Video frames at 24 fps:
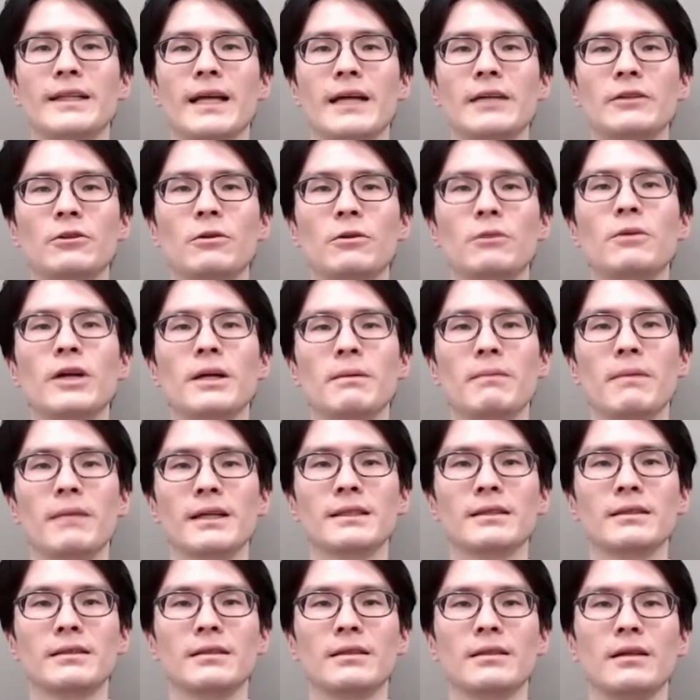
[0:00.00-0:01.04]
Now I would like
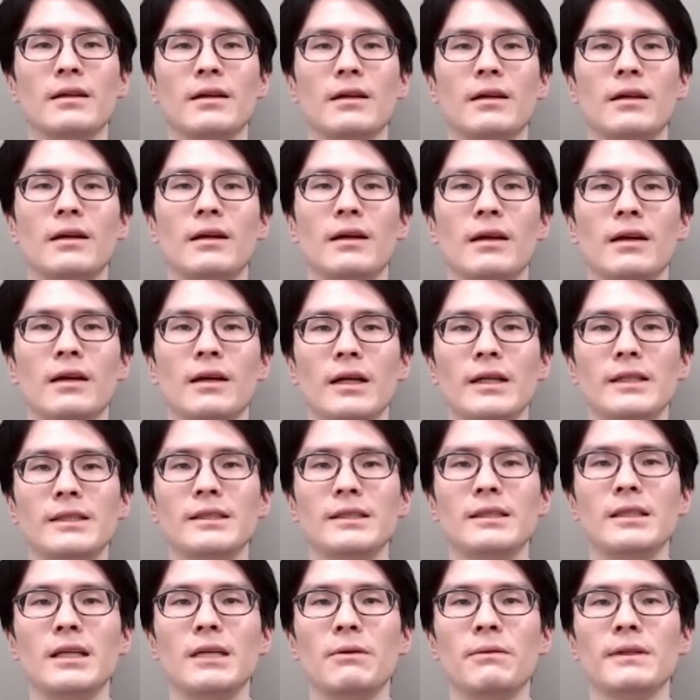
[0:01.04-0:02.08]
to
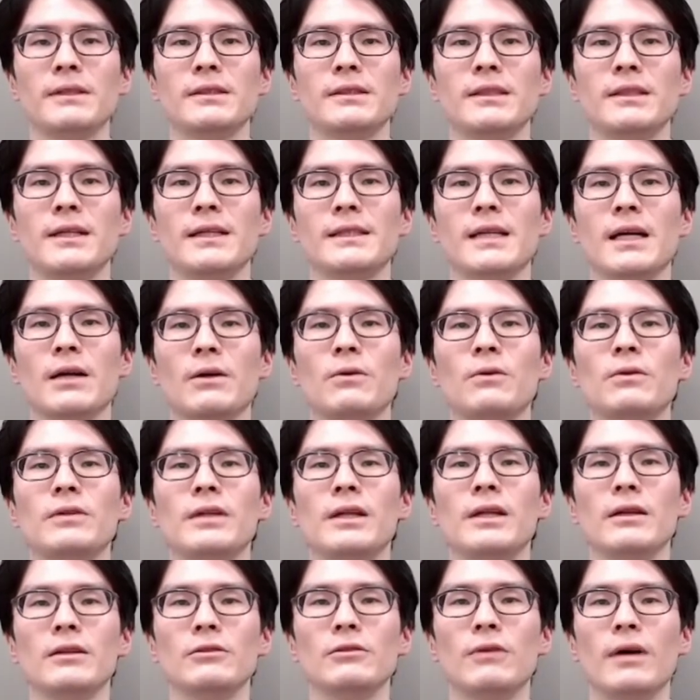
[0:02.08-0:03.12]
summarize.
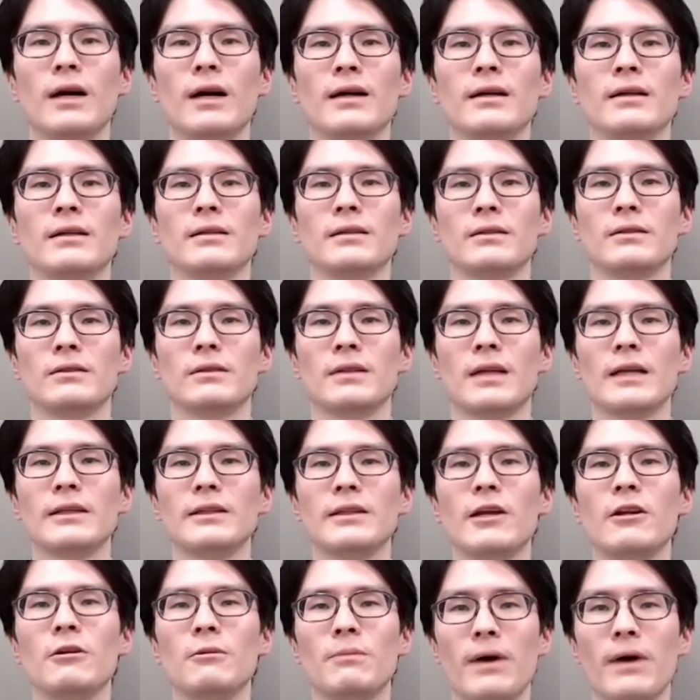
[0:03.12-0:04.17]
HDFS erasure
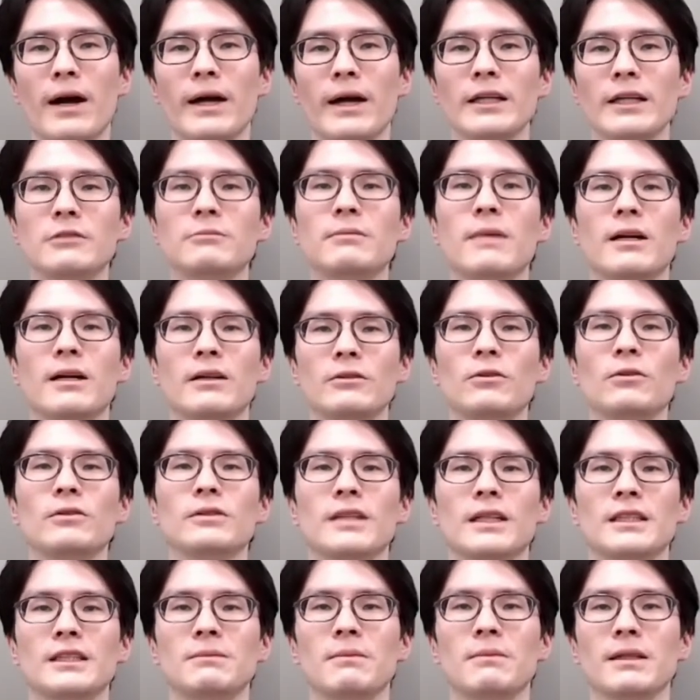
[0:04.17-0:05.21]
coding works well
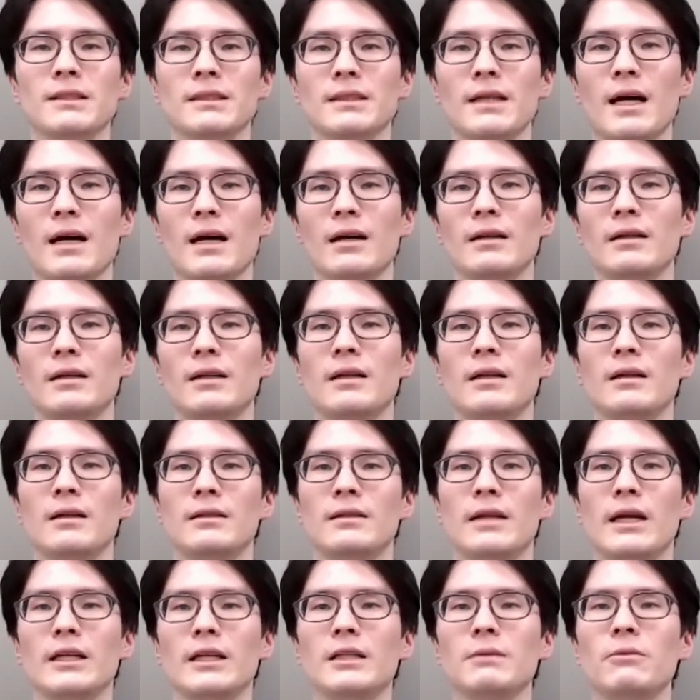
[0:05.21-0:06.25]
most of the time,
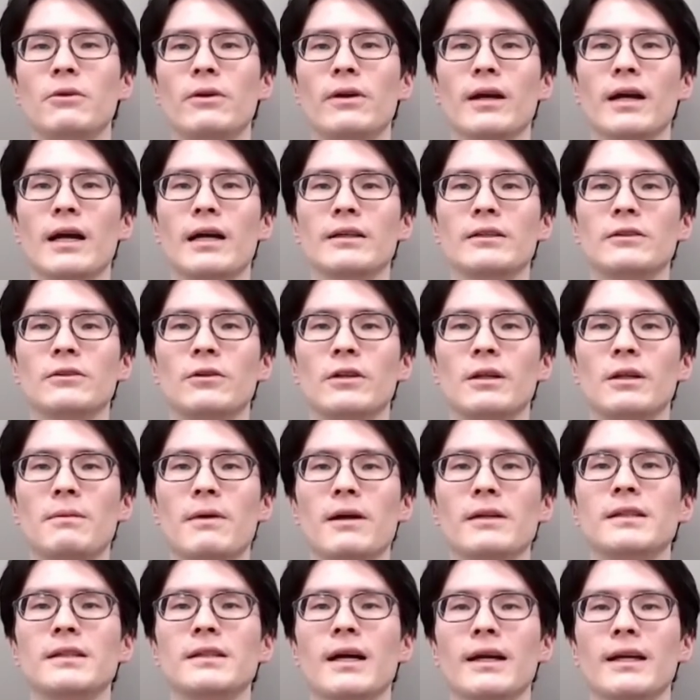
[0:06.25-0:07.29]
but bugs
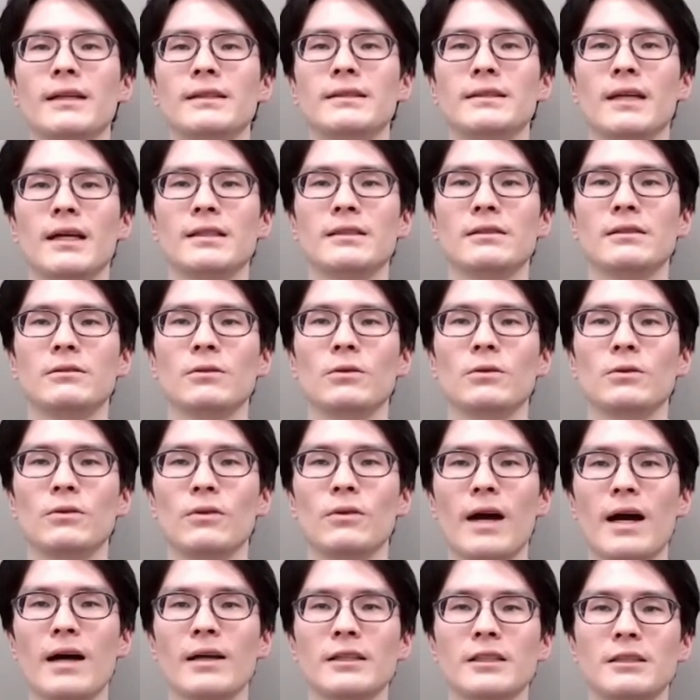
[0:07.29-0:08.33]
often appear
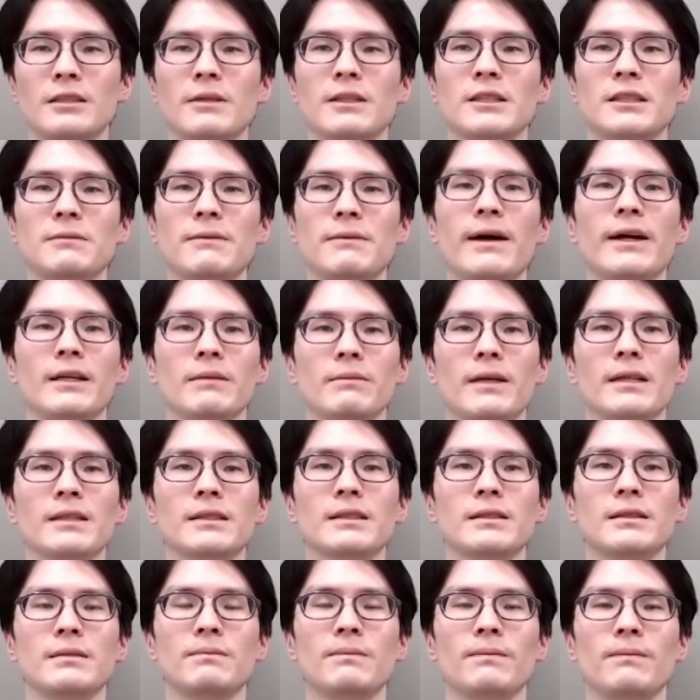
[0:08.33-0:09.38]
in a large
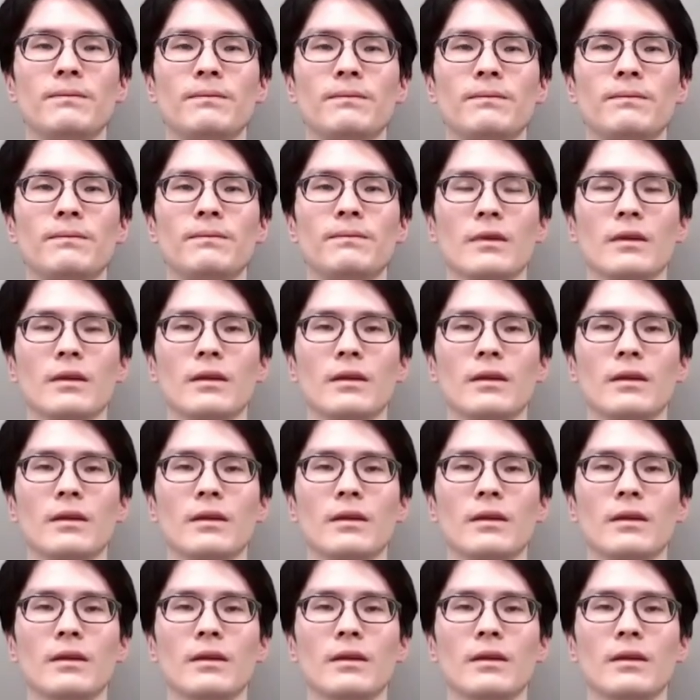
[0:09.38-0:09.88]
environment.